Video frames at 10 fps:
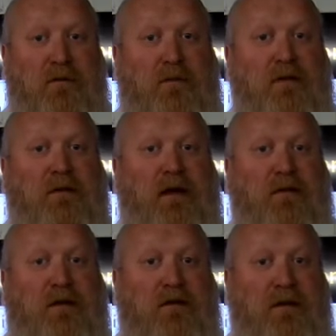but
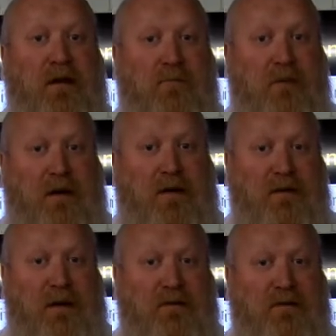South Carolina
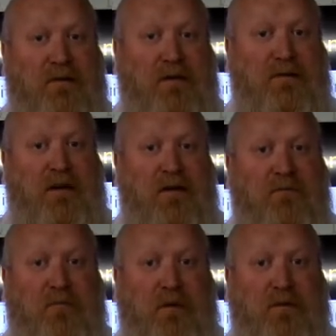recognizes that
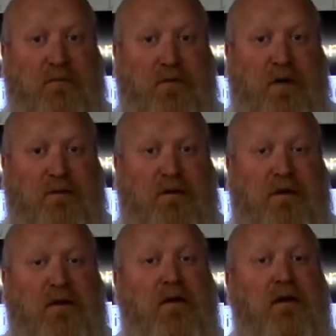state for
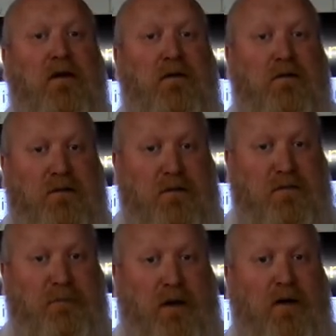reciprocity,
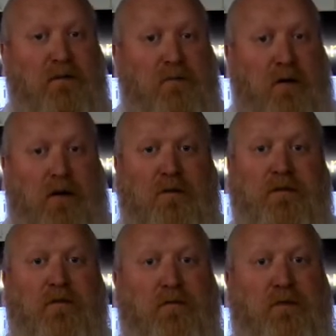these spots will
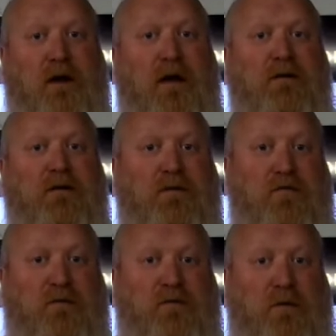also apply to
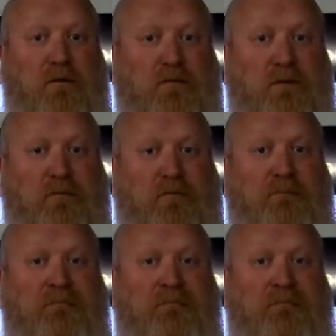you as well too.